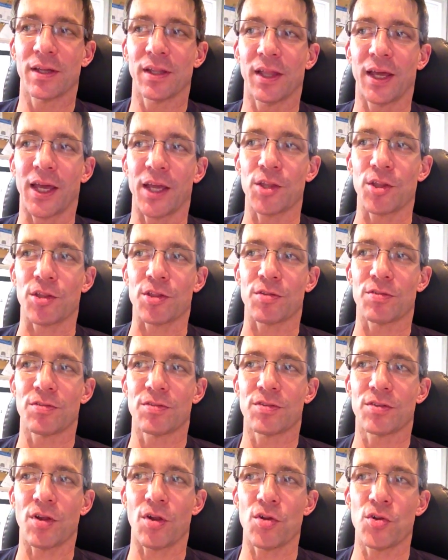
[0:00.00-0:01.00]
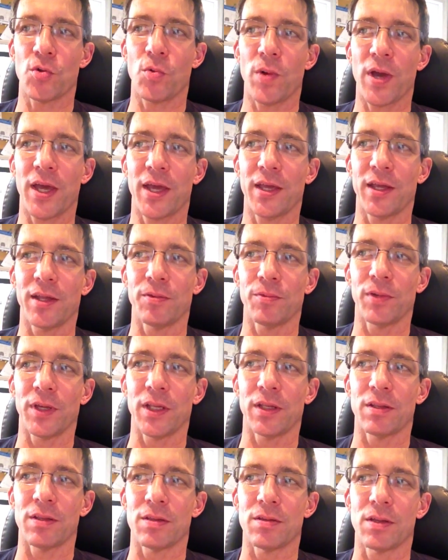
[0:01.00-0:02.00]
Like, I just turned away, and
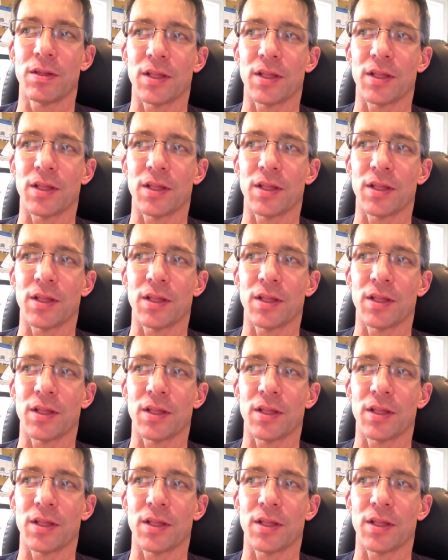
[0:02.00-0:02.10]
we'd